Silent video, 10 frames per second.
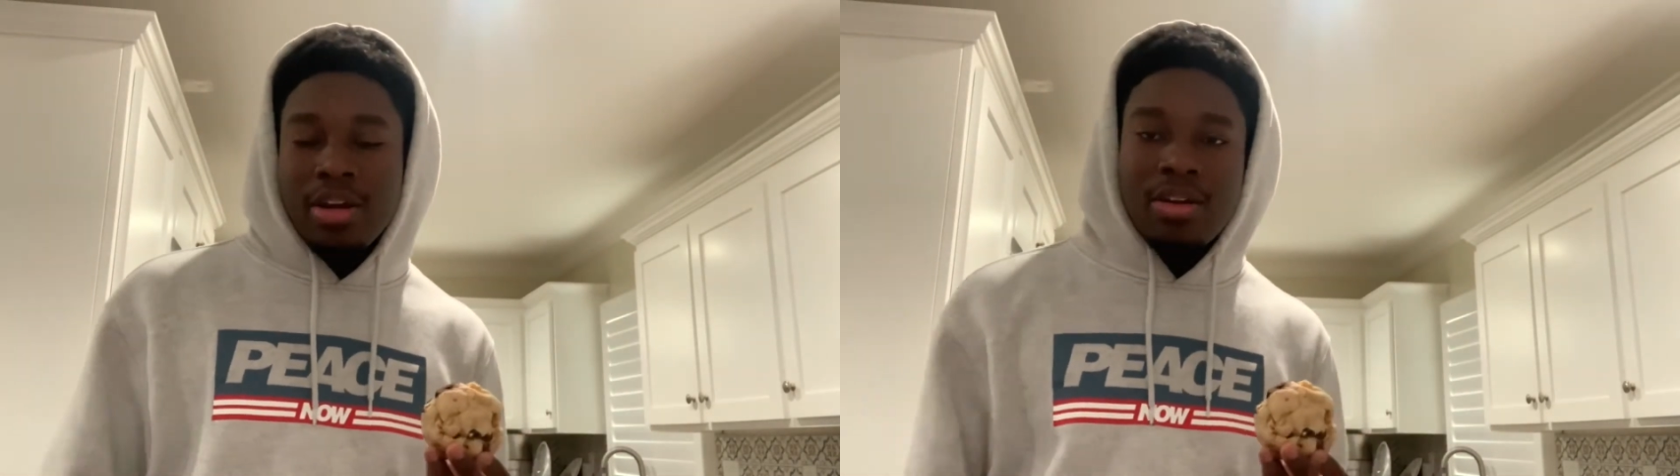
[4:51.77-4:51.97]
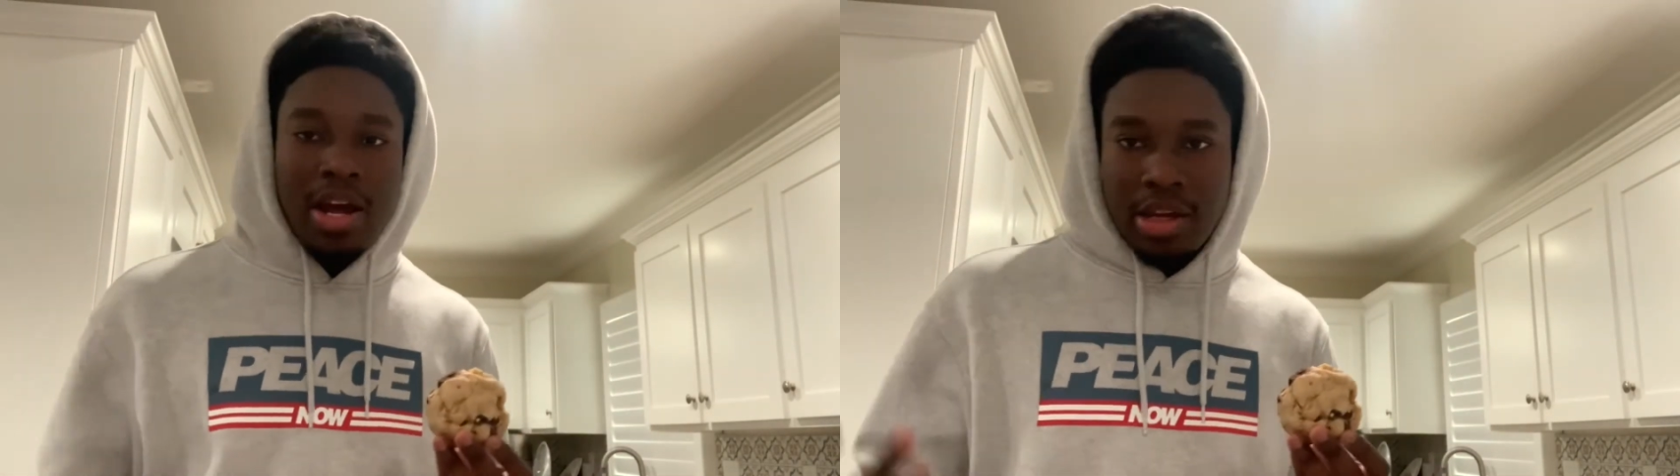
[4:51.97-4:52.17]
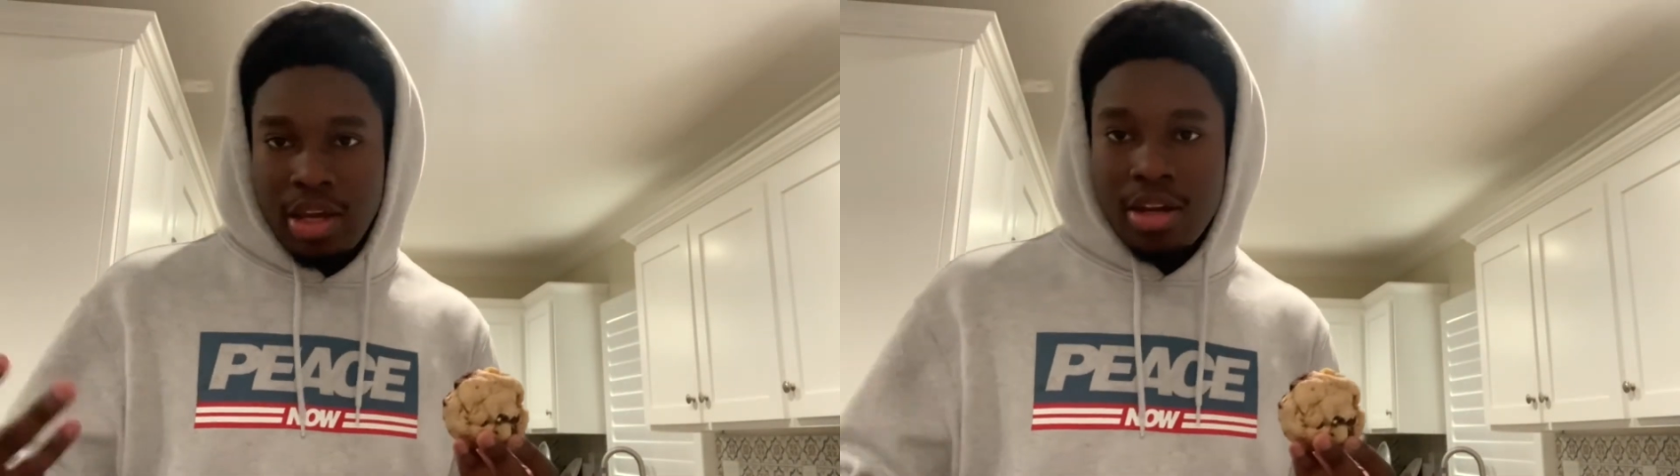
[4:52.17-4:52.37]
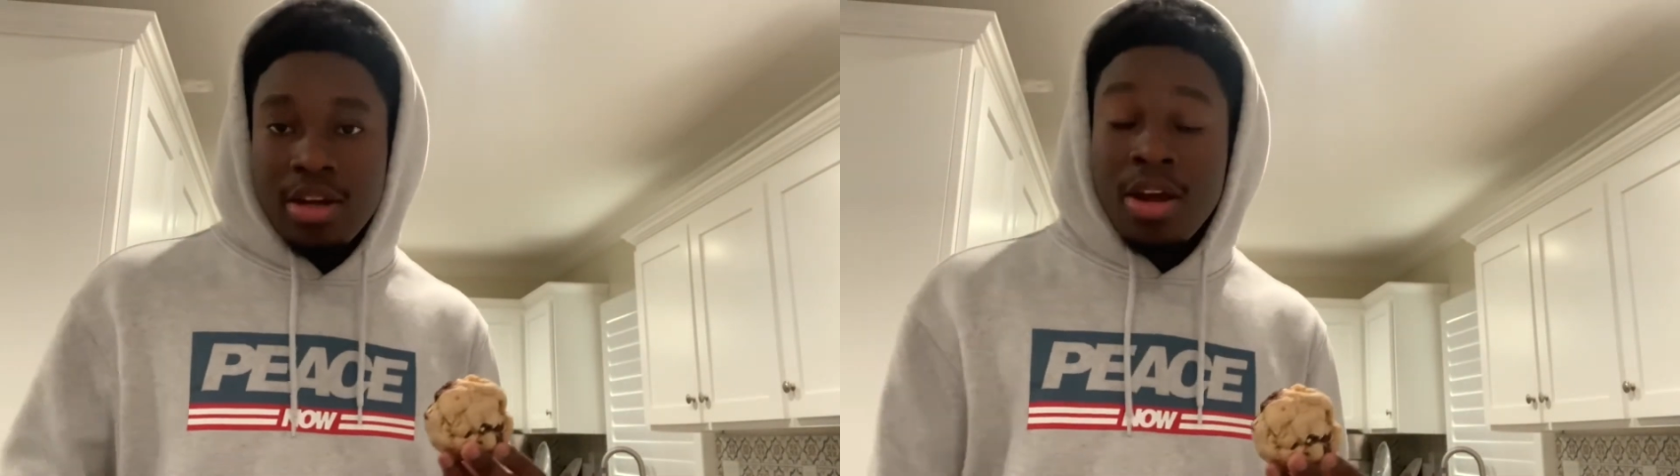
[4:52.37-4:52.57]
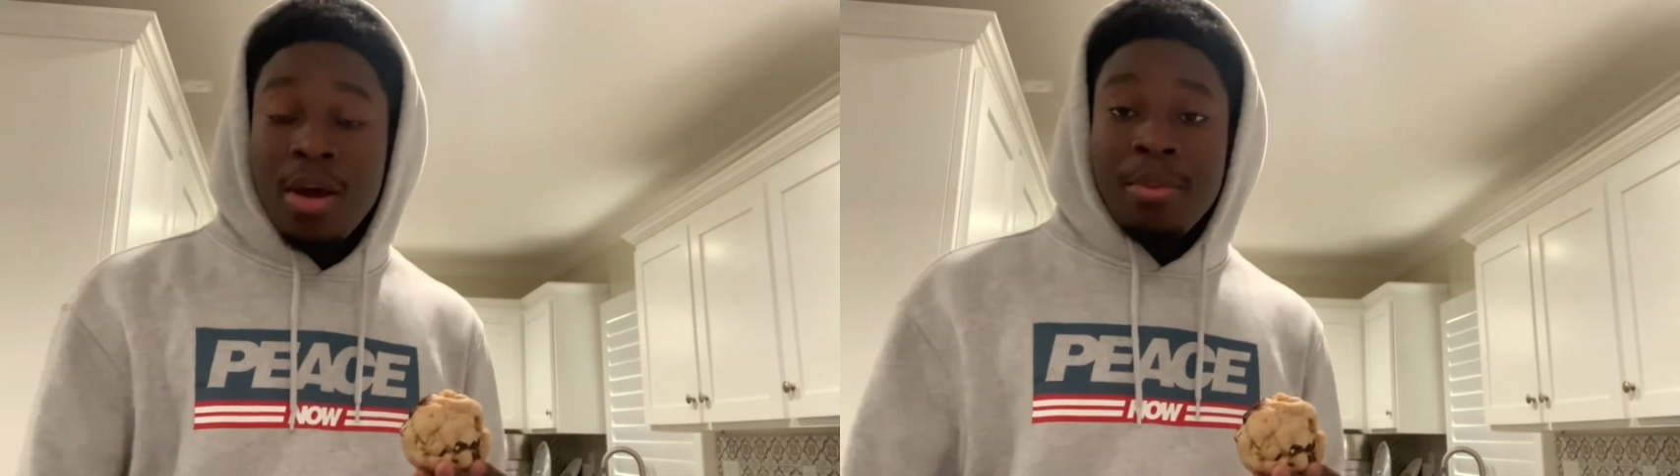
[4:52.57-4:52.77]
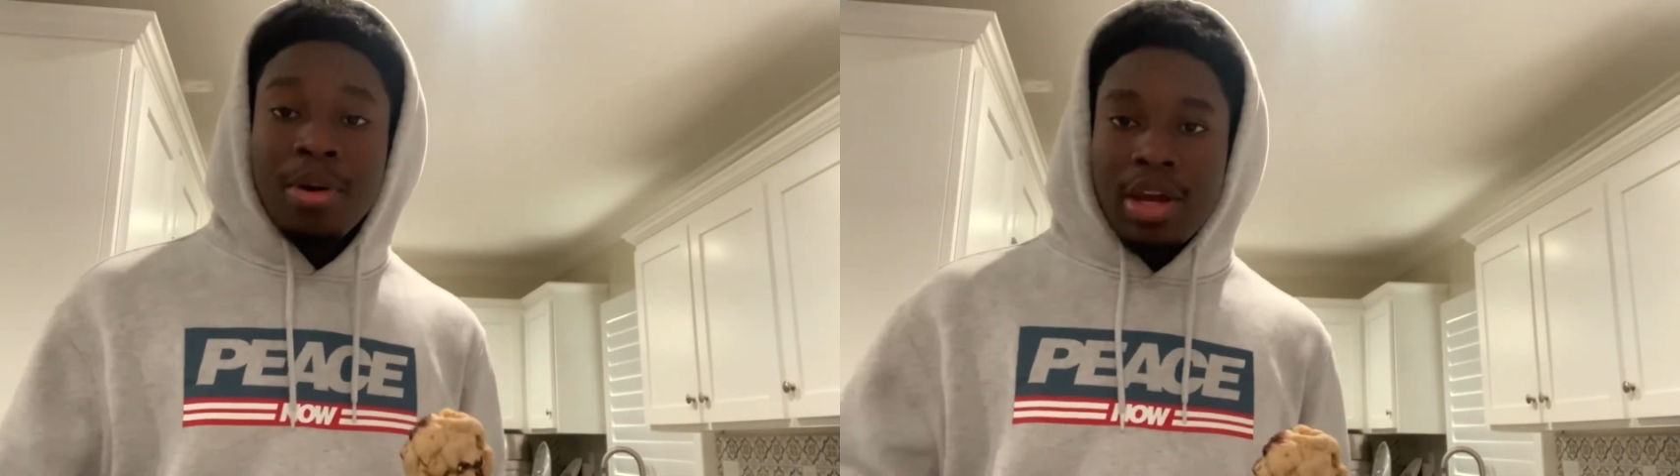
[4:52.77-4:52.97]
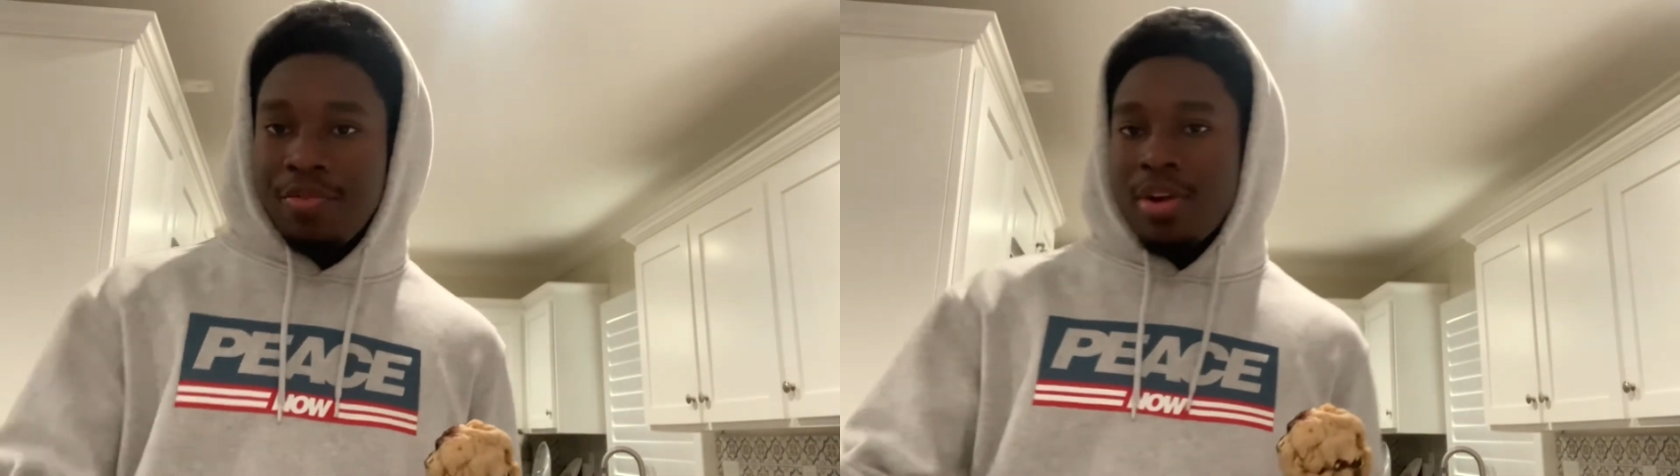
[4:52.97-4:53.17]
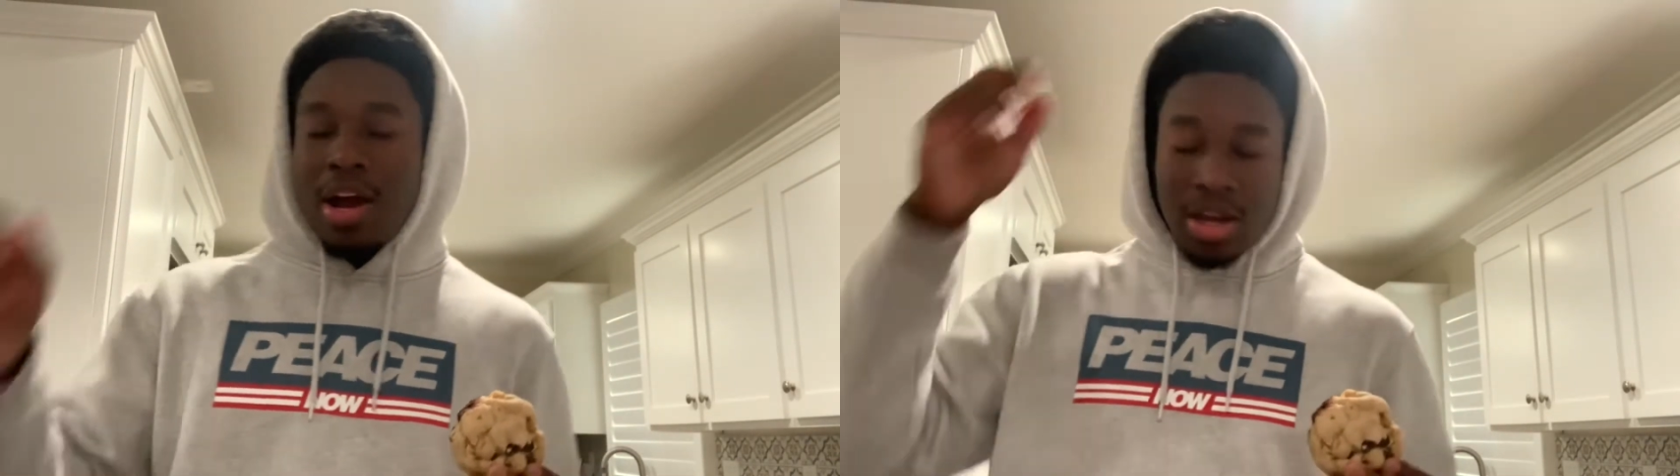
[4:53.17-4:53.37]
I can, but if not,